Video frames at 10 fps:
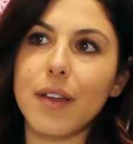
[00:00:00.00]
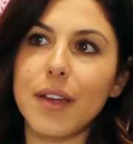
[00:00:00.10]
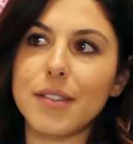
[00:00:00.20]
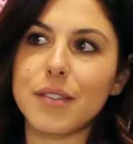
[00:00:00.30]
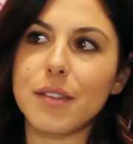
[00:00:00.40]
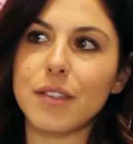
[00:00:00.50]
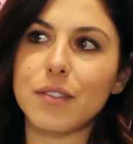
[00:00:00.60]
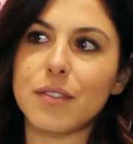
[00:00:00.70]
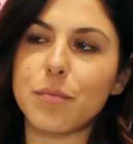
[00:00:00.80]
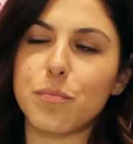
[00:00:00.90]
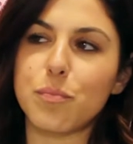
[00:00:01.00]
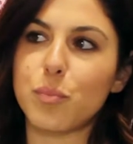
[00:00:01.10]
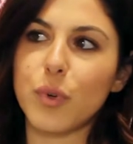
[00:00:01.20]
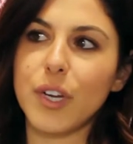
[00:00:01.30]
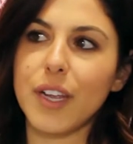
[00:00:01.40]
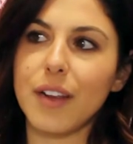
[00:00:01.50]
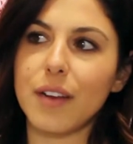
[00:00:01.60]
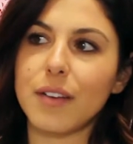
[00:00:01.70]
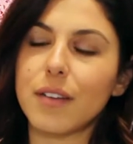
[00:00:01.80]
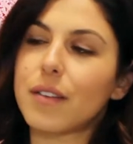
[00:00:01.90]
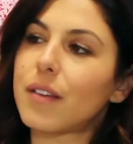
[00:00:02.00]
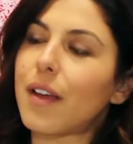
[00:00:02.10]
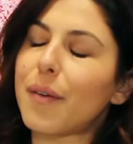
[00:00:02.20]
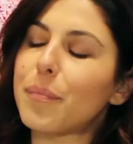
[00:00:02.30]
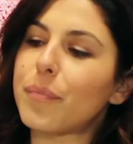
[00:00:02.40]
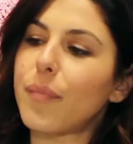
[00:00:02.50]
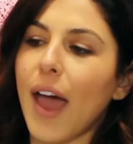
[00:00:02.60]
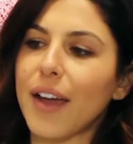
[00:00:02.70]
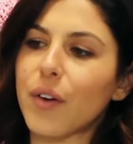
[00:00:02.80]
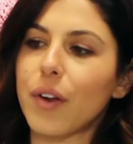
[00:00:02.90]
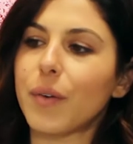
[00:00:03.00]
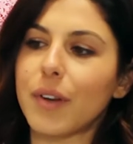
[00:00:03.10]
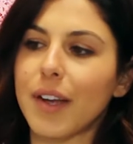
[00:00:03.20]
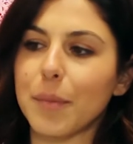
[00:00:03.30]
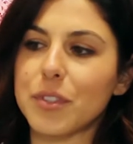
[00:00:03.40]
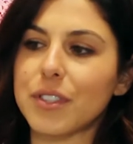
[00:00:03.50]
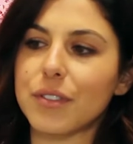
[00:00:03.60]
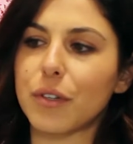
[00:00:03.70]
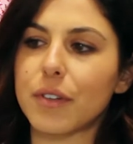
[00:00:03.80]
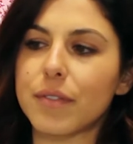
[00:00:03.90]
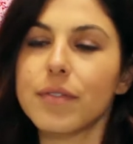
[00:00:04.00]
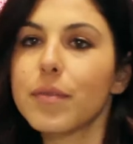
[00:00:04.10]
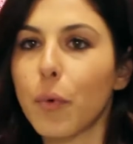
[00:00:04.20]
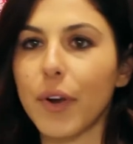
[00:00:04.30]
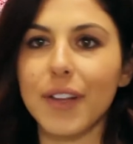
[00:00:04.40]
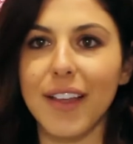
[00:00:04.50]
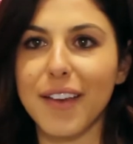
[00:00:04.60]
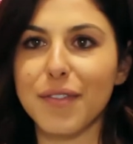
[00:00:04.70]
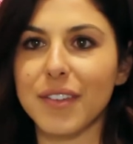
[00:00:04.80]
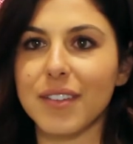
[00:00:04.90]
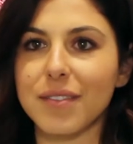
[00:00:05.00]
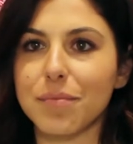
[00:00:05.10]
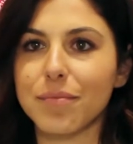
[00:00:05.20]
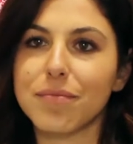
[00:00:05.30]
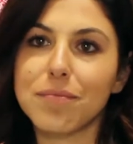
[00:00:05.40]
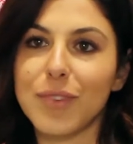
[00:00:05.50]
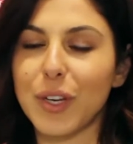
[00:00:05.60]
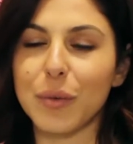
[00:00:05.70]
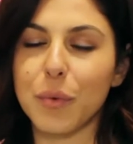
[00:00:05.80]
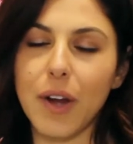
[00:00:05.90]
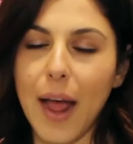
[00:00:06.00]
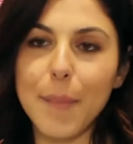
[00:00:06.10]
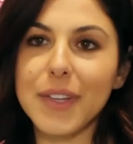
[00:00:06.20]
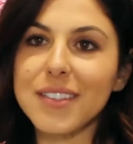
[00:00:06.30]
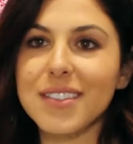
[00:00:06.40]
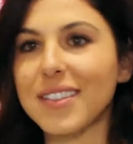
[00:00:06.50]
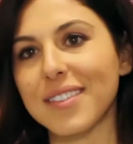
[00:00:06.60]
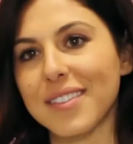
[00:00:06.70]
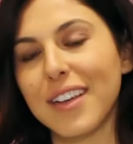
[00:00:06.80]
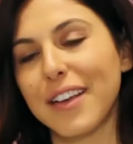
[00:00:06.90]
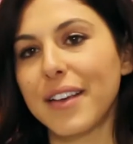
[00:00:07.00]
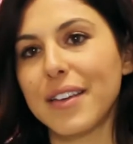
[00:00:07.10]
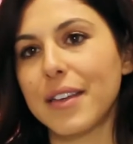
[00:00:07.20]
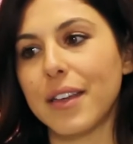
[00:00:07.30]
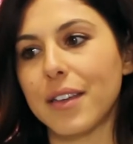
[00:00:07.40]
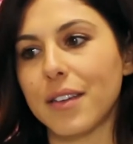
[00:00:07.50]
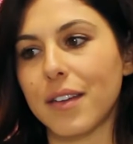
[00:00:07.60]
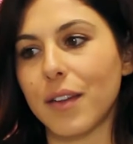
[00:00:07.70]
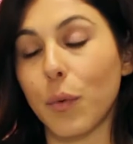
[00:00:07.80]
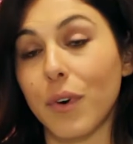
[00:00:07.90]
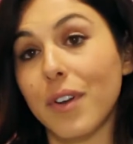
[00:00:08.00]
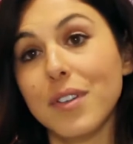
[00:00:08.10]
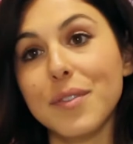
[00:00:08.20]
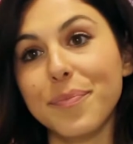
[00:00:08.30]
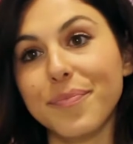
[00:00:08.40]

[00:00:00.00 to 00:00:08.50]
is pretty accurate when it comes to sort of real life and what happens in the world.